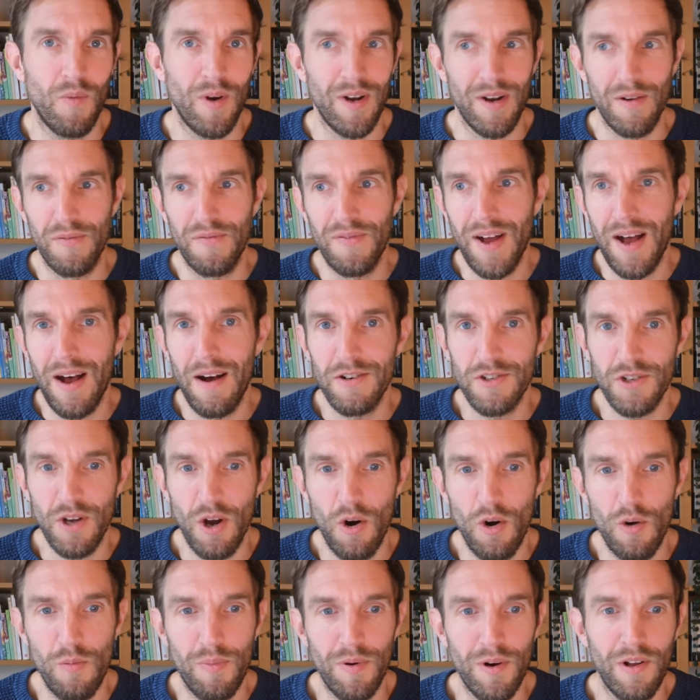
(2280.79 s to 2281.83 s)
when a file is
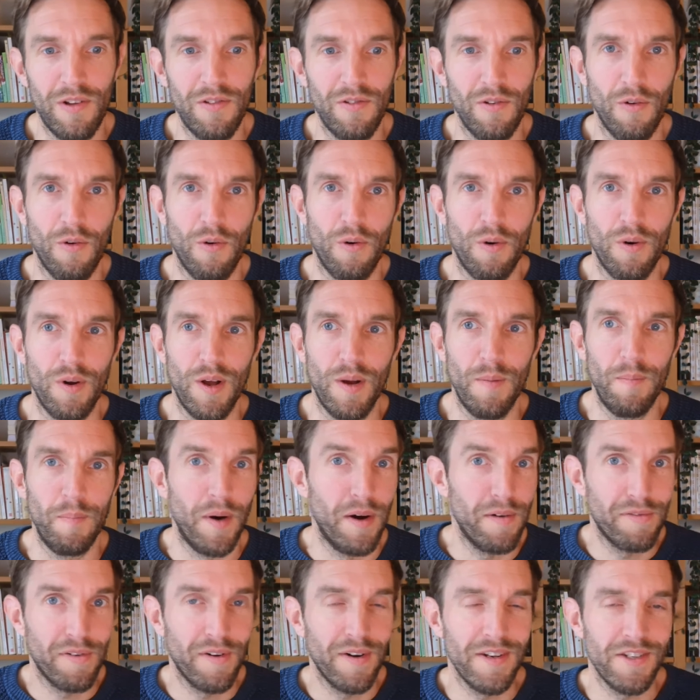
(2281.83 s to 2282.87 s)
opened or a
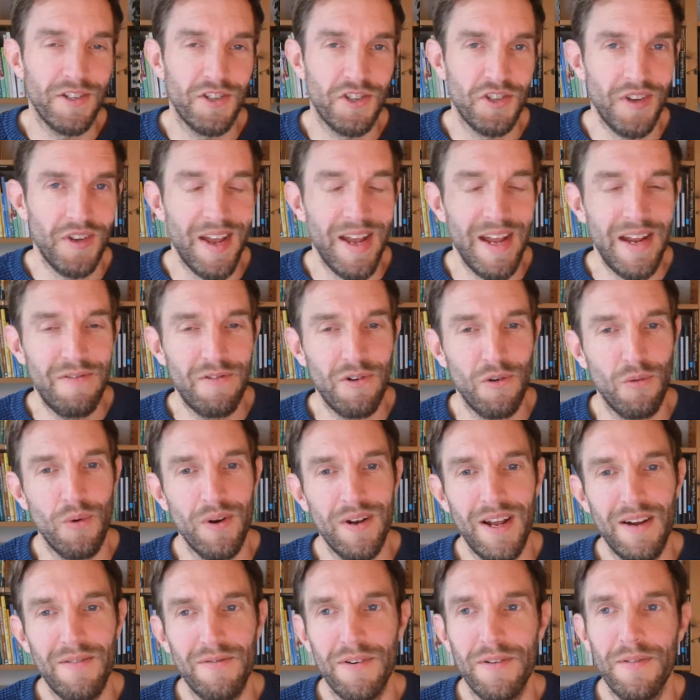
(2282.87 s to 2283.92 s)
buffer is saved or
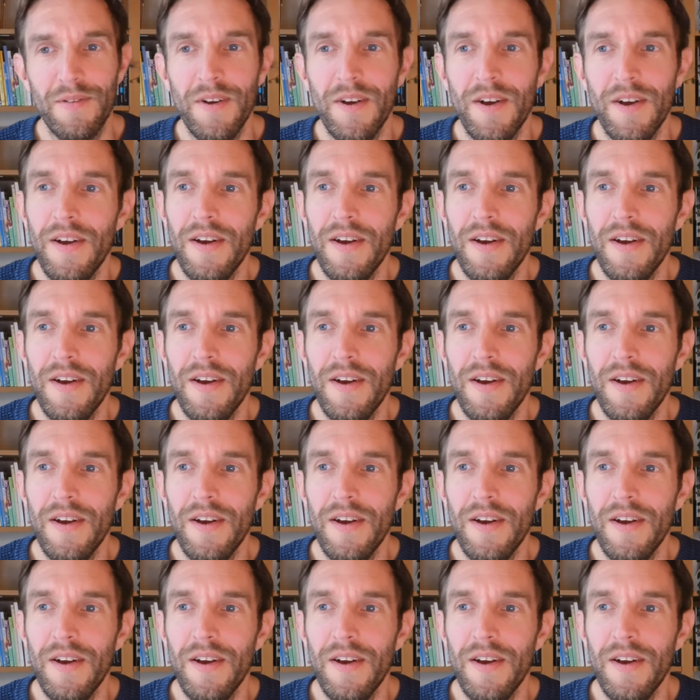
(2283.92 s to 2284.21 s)
whatever.